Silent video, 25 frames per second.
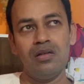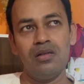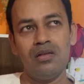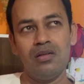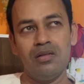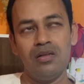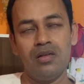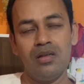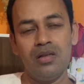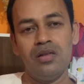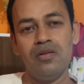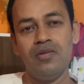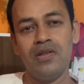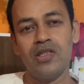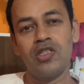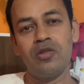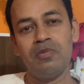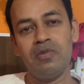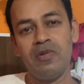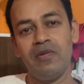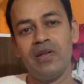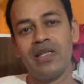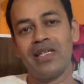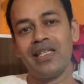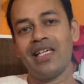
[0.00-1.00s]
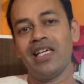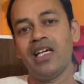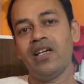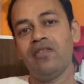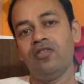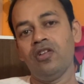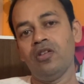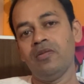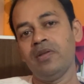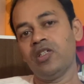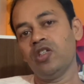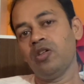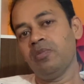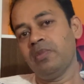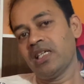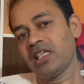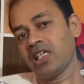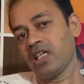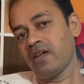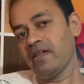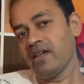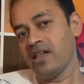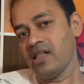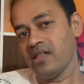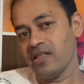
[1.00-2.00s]
we should be a bit careful with domain
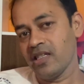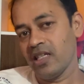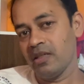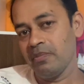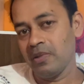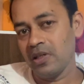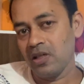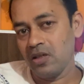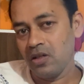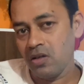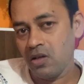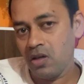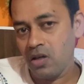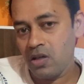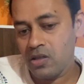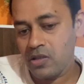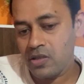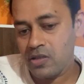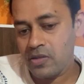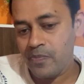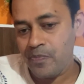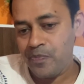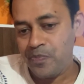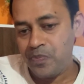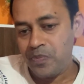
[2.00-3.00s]
driven design, because